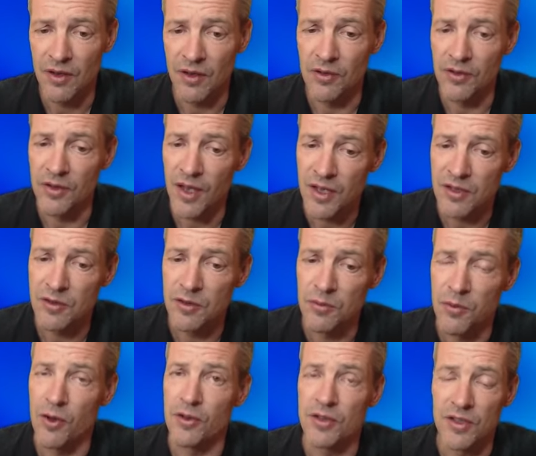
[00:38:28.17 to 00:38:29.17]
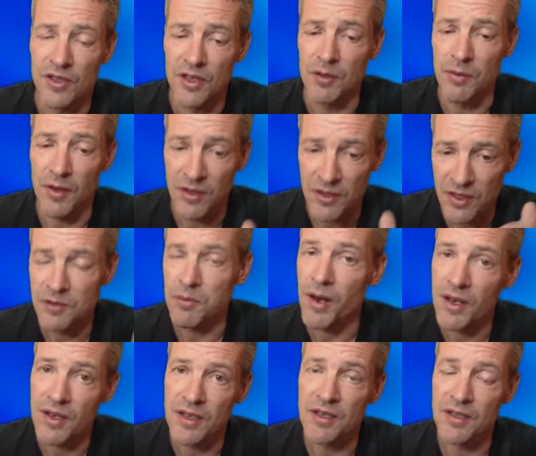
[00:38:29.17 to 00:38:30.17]
h2 pawn instead. But since
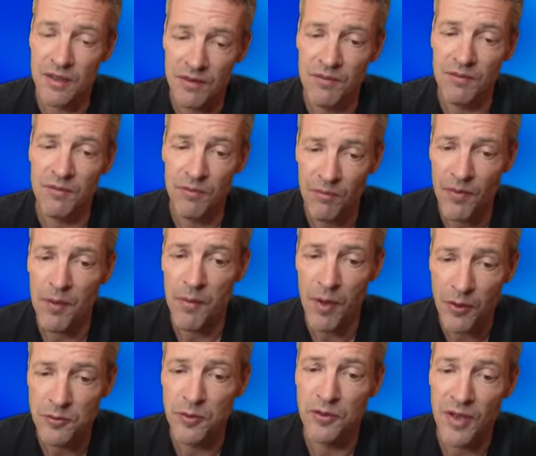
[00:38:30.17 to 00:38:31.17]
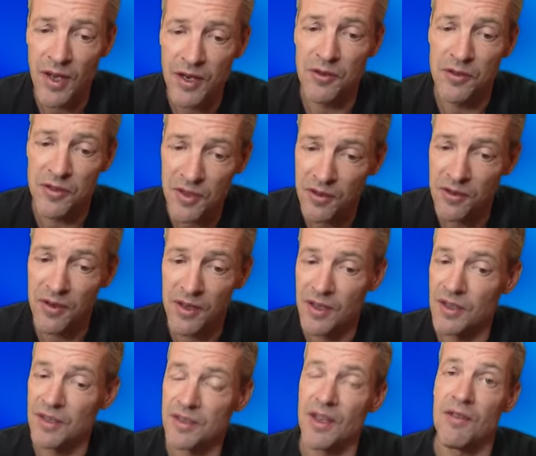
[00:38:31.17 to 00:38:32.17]
black is about to take on
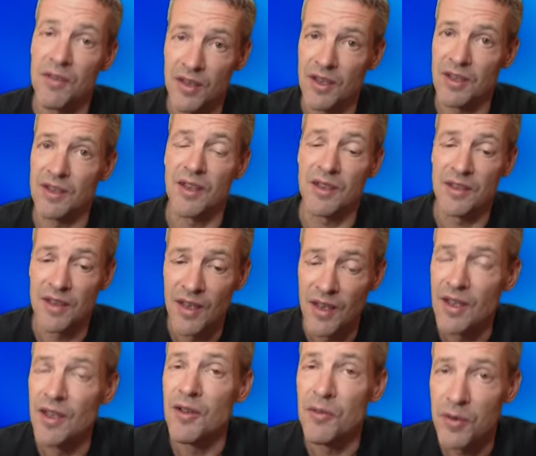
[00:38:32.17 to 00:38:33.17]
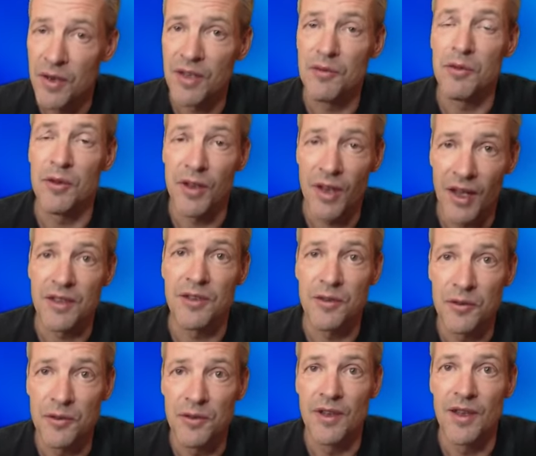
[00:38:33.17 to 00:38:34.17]
g3, it's evident that we would like
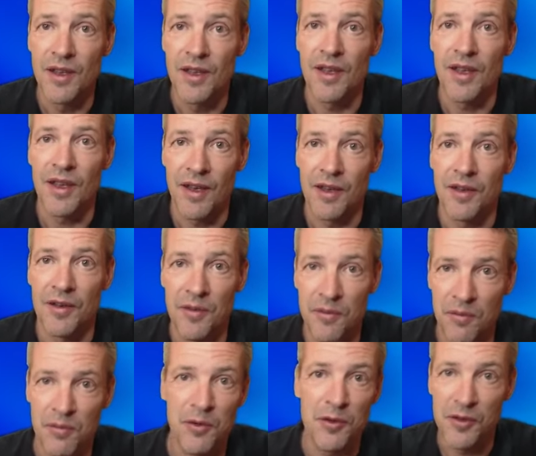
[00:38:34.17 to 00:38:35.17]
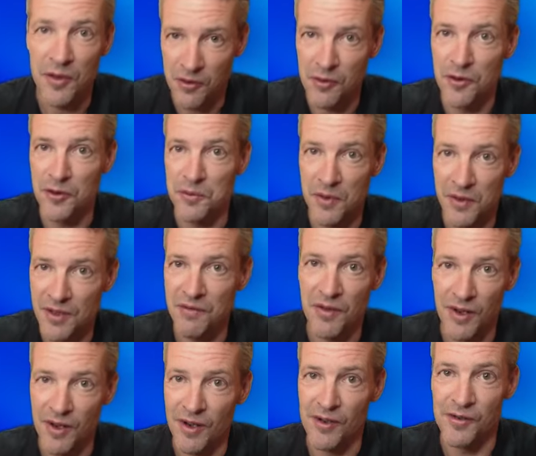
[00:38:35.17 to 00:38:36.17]
to put the rook
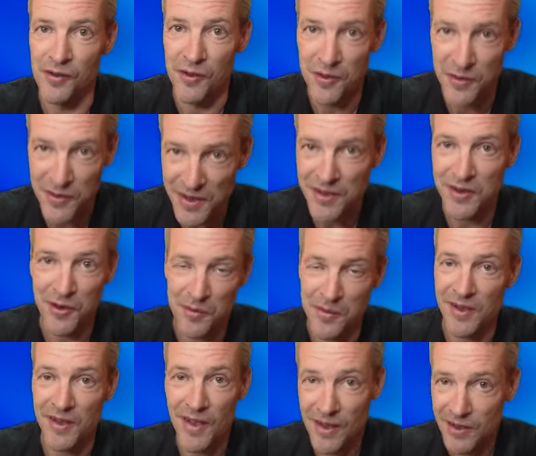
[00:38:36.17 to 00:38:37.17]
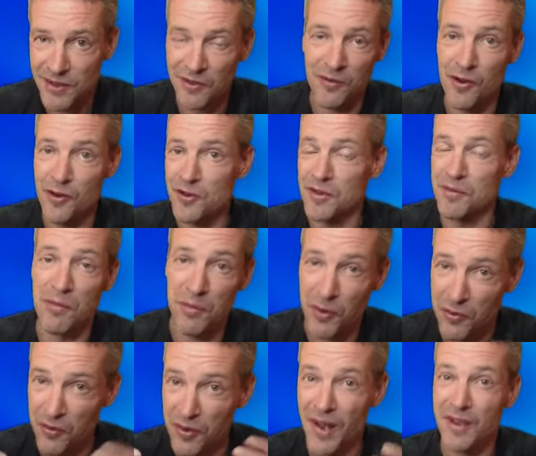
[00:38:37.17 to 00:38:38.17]
specifically on g2. But else, of course, in
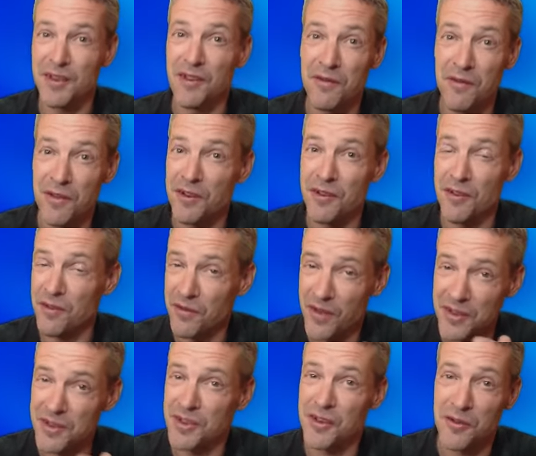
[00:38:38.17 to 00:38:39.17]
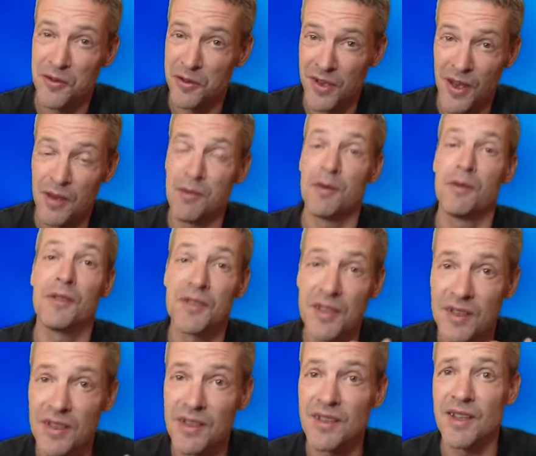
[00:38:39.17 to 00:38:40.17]
prophylactic fashion, you could say, we will
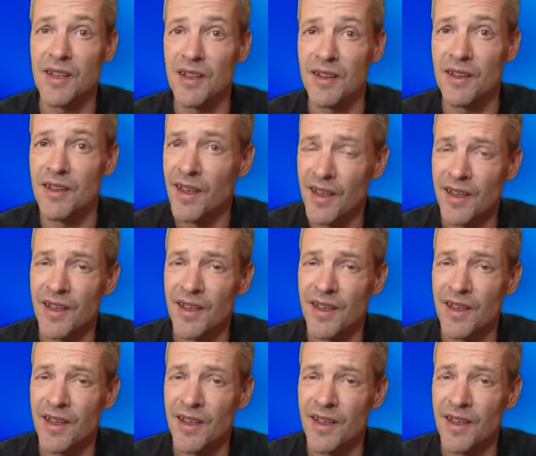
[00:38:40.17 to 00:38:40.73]
see this in the